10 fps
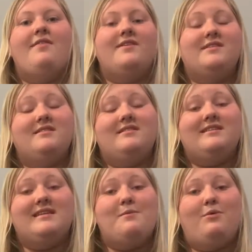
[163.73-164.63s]
This is an
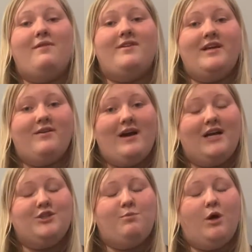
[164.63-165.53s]
example of an
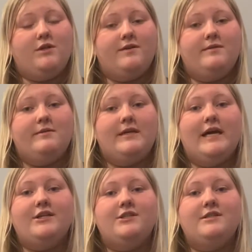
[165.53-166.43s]
interaction model of
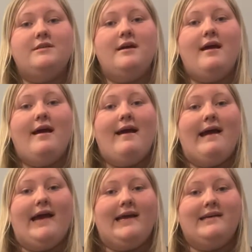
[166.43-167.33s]
communication,
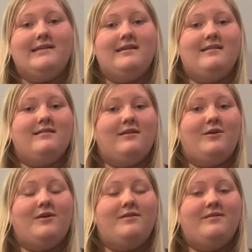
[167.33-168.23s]
and
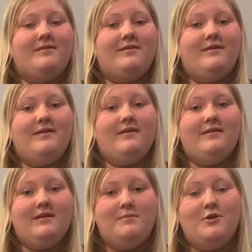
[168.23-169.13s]
the
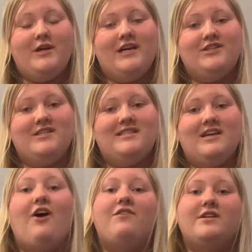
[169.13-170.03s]
communication
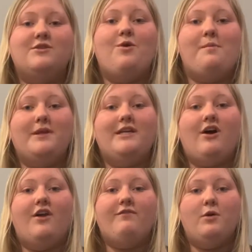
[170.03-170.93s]
itself is normally
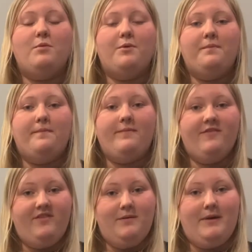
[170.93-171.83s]
nonverbal, the
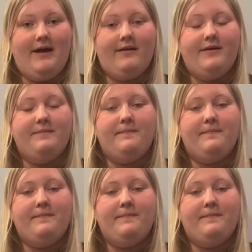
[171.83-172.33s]
feedback.